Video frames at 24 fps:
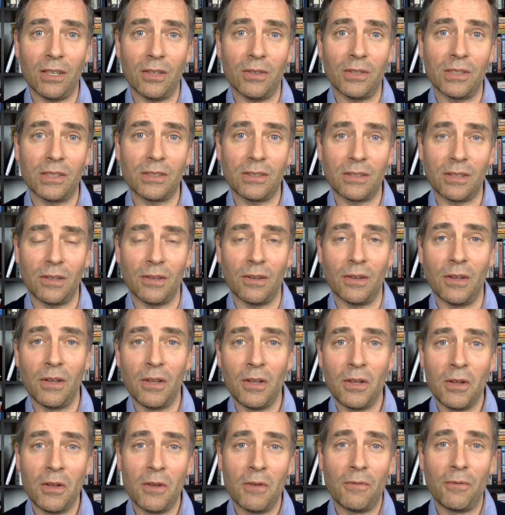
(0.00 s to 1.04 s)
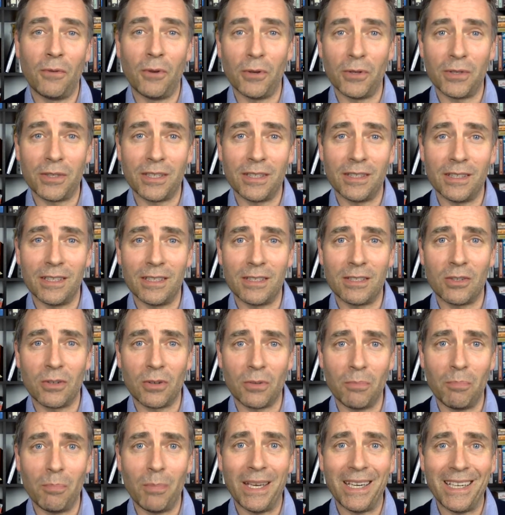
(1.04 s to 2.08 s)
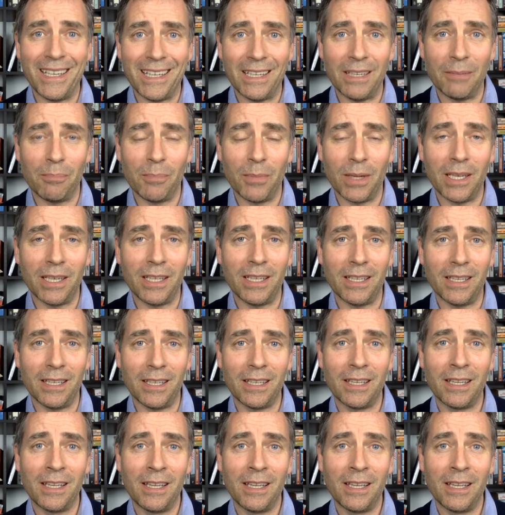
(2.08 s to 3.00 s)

It's the first in this sort of mini